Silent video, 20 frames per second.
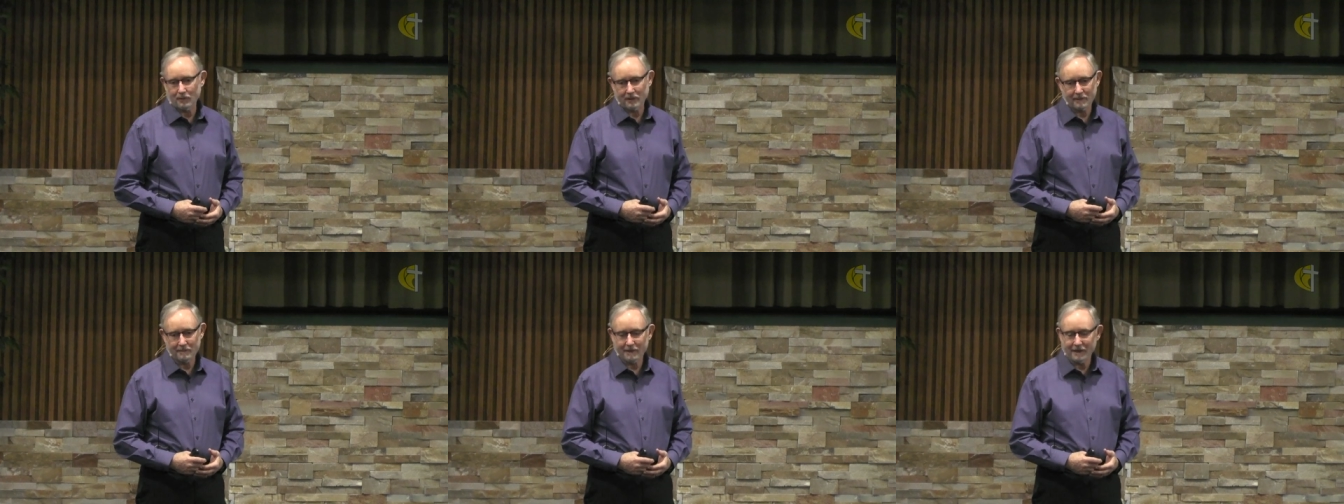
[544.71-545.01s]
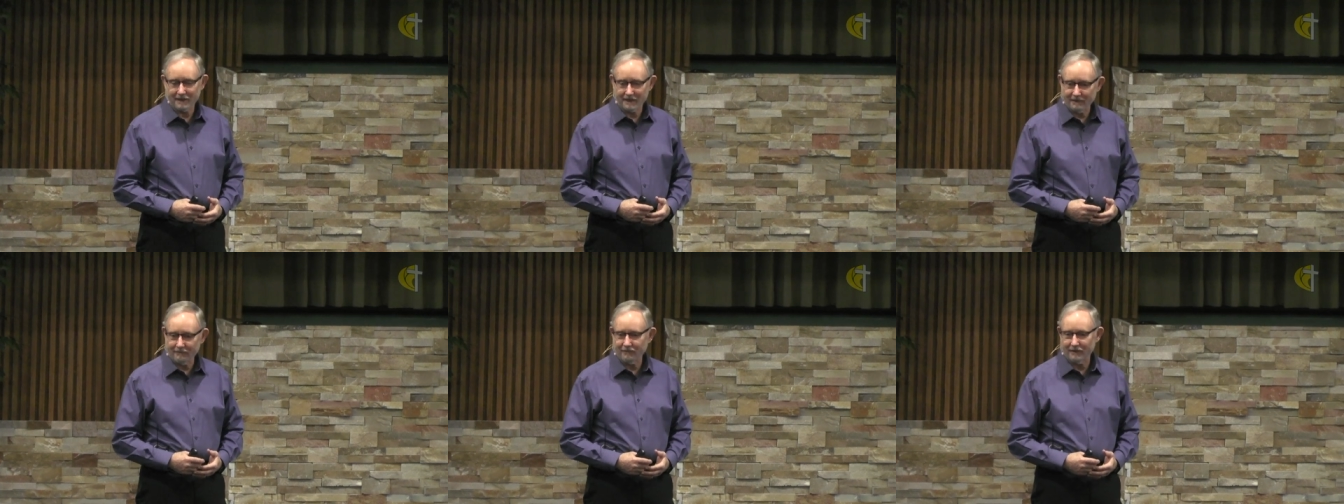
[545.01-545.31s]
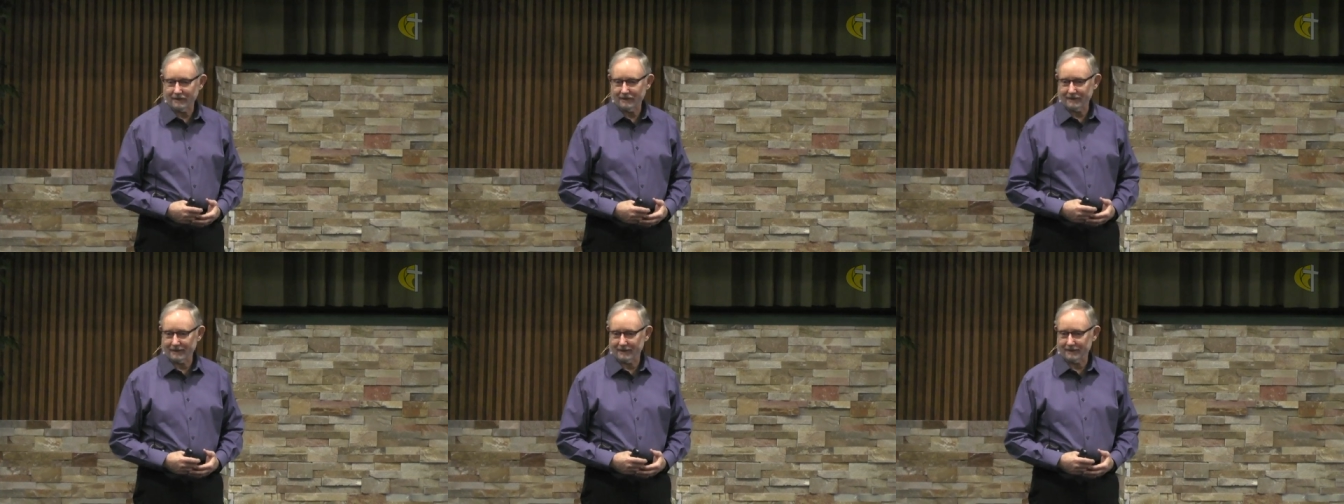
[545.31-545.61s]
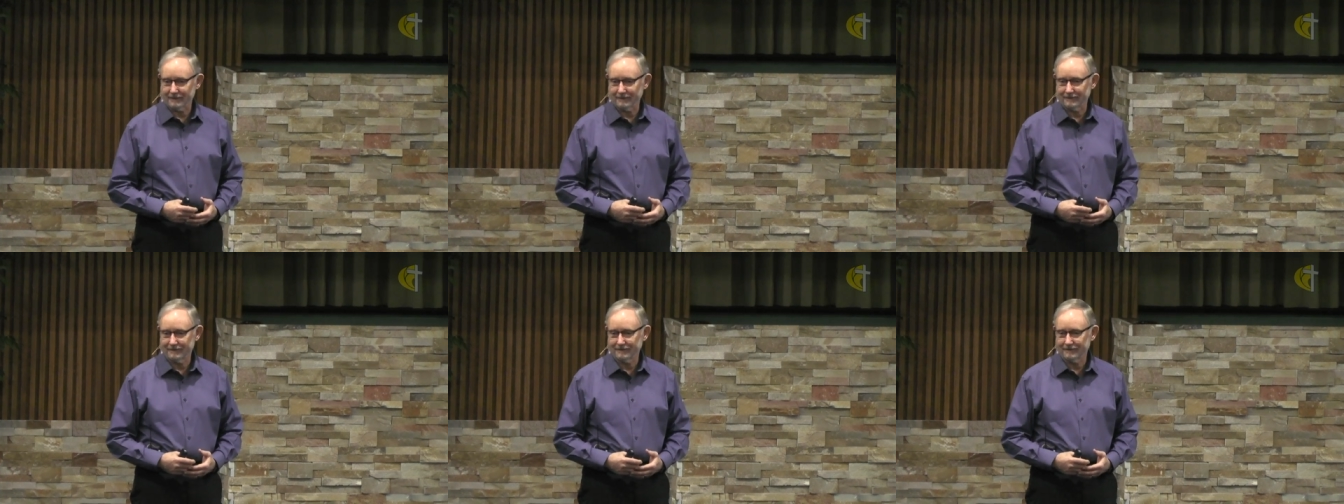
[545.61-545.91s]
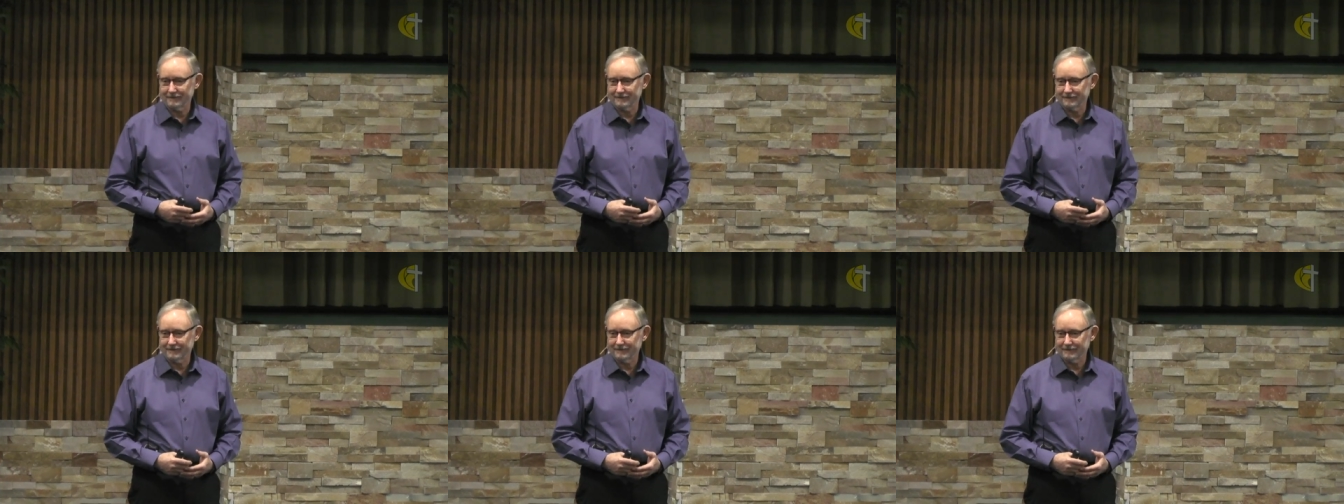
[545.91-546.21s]
about everything.
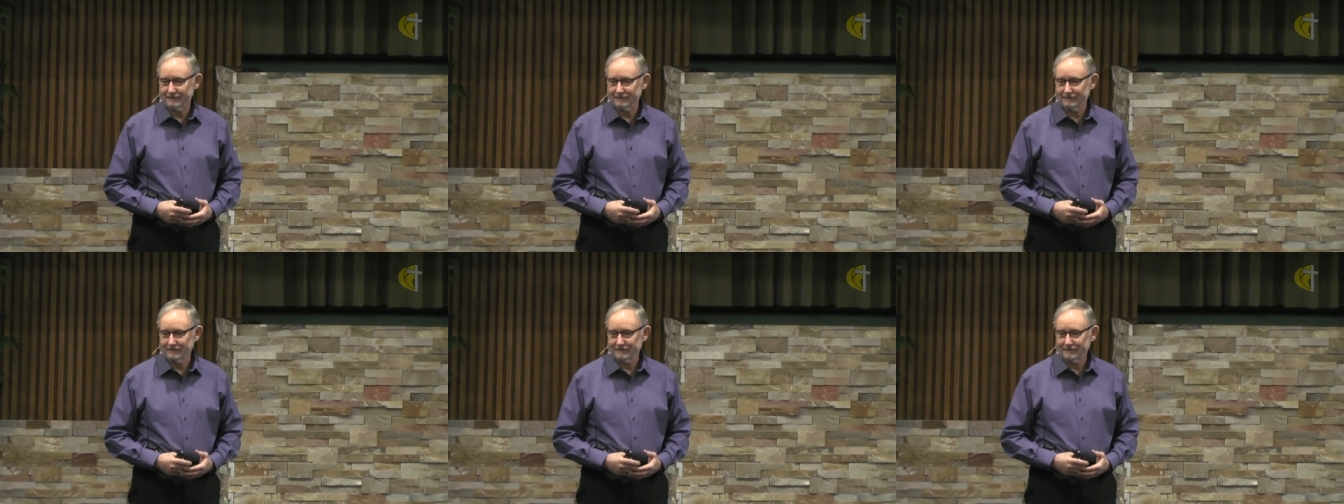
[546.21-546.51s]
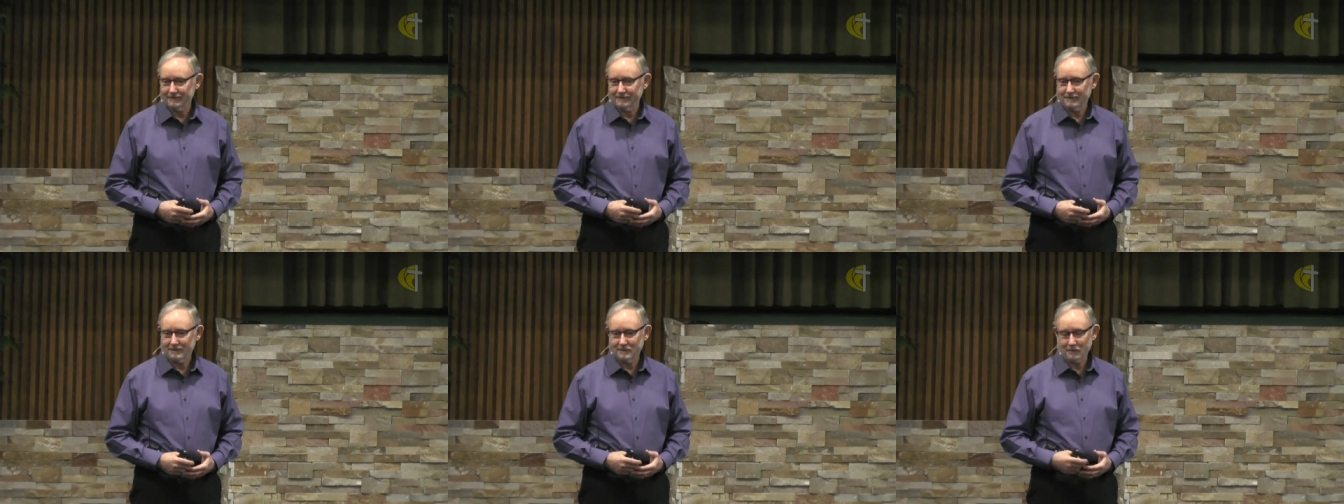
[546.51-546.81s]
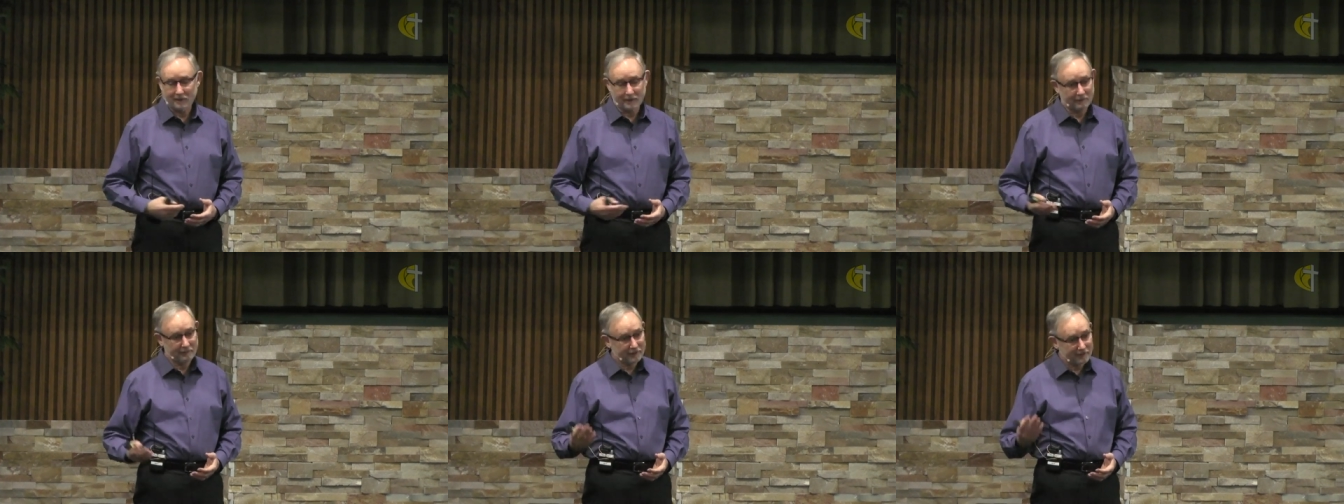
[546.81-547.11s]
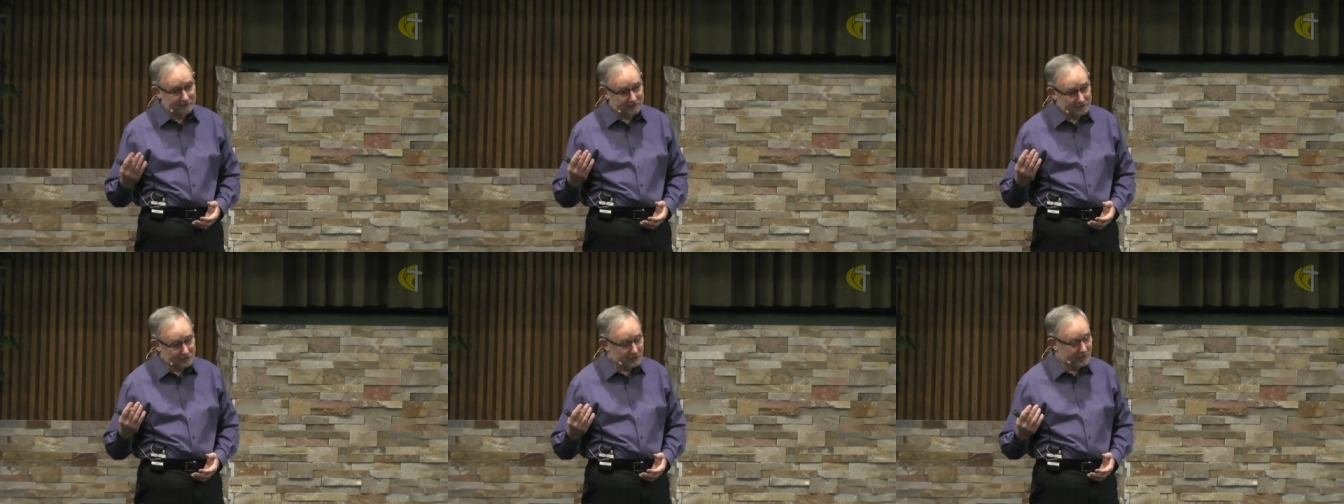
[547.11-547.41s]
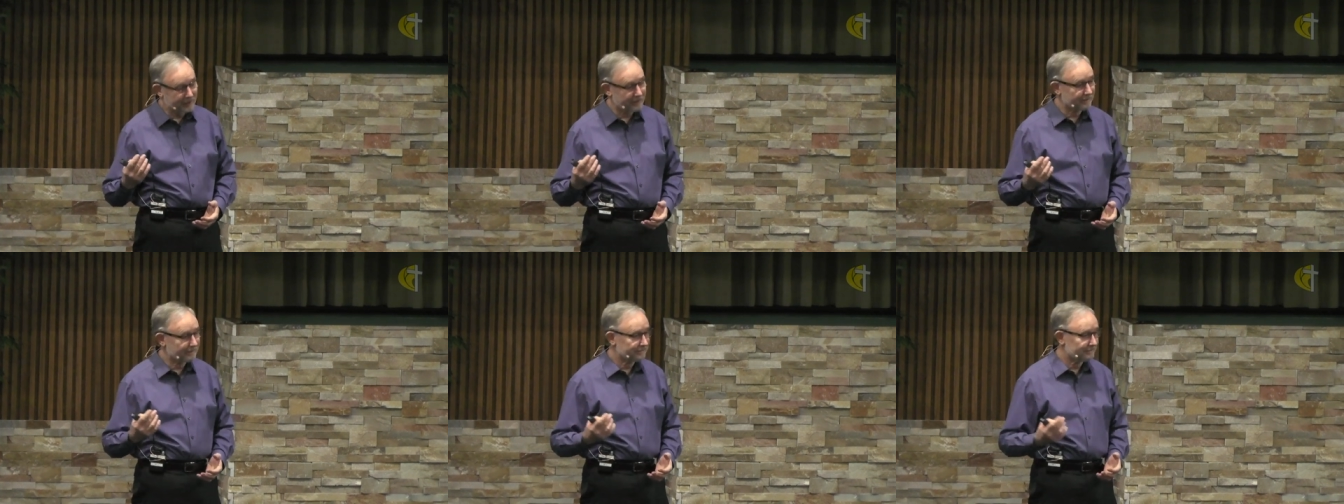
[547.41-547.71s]
What are we going to
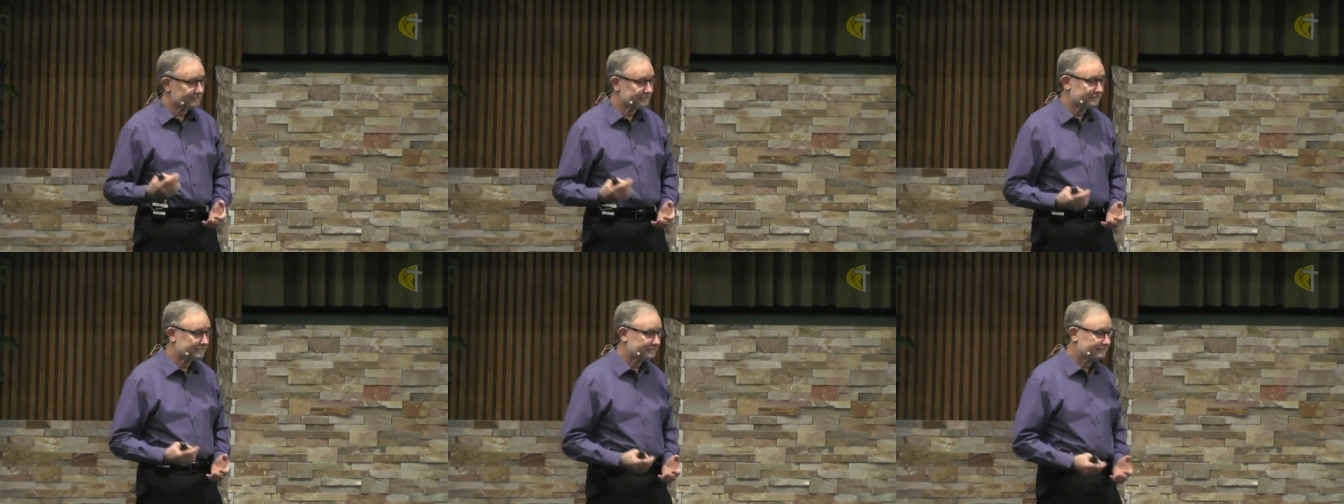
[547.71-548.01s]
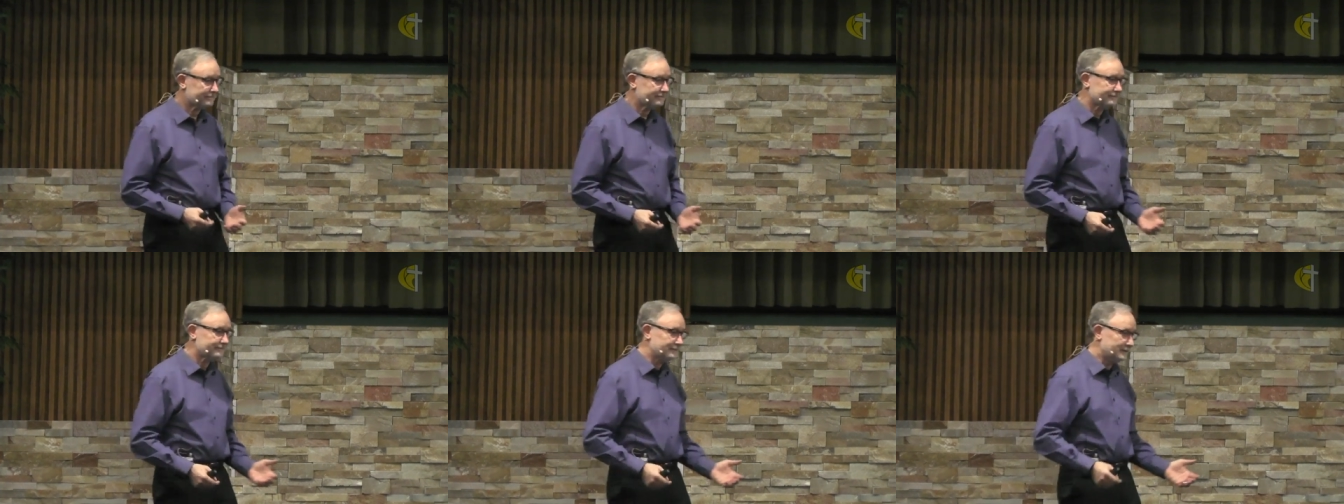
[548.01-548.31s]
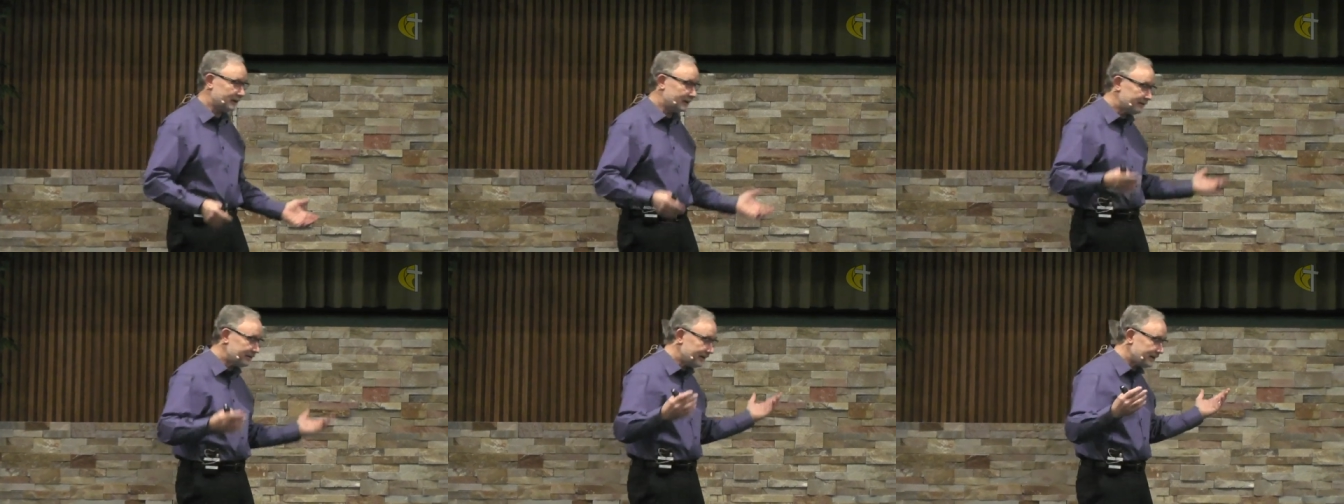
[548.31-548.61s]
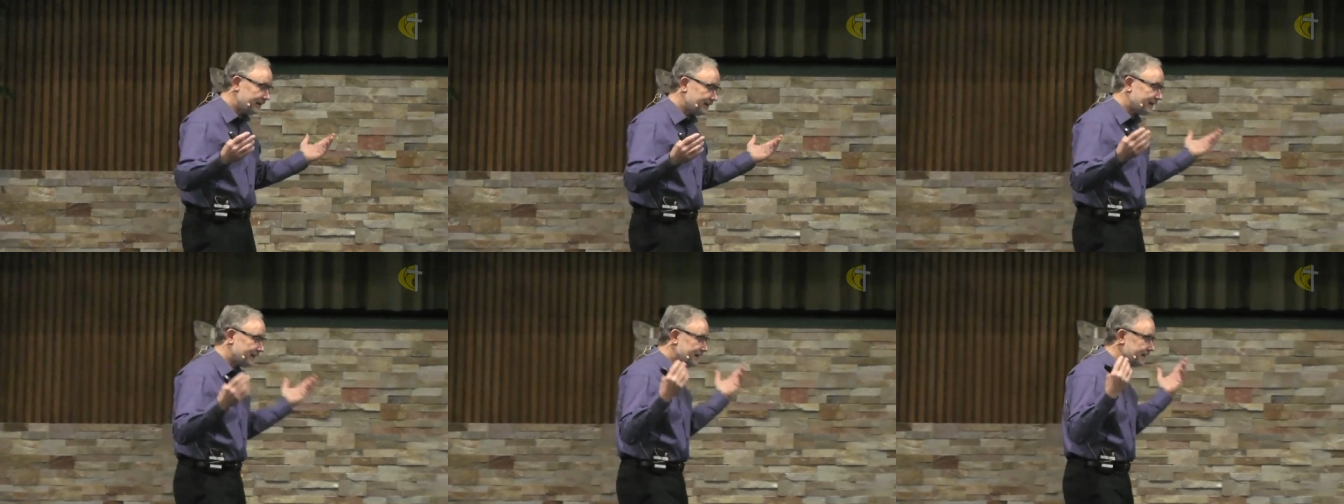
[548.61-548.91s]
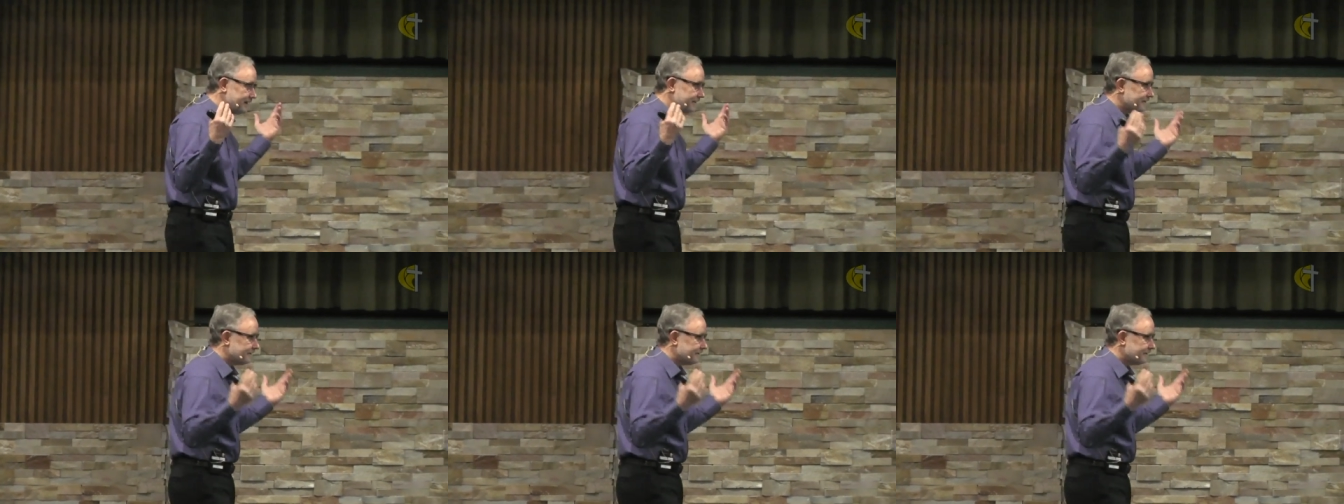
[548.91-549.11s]
drink? What are we going to eat?